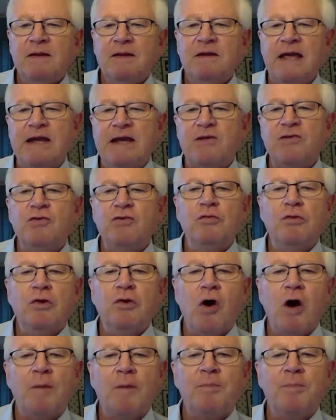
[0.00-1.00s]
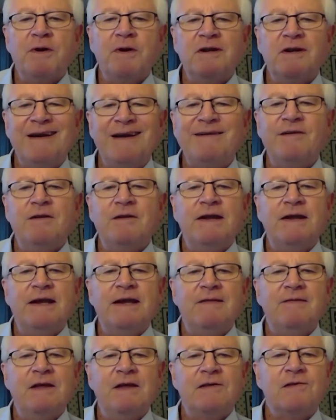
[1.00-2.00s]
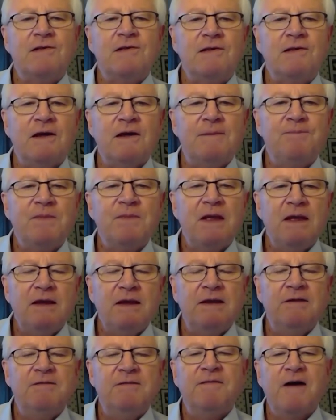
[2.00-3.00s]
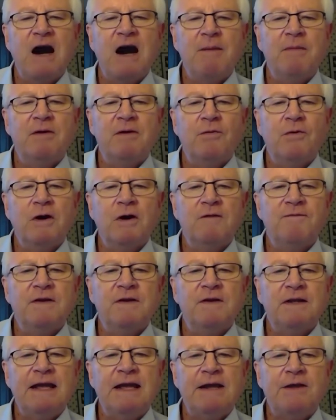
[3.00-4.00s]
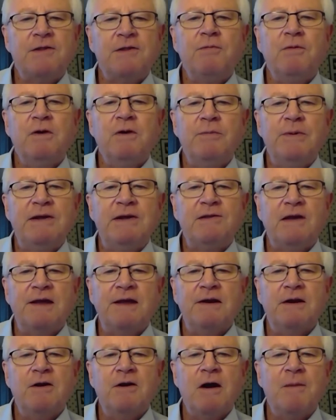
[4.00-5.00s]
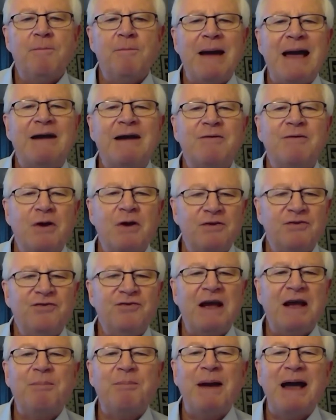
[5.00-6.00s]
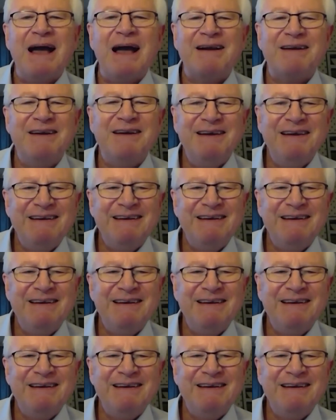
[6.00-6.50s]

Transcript: takes too long, particularly in this um, environment where if it takes three weeks to get a darn background check back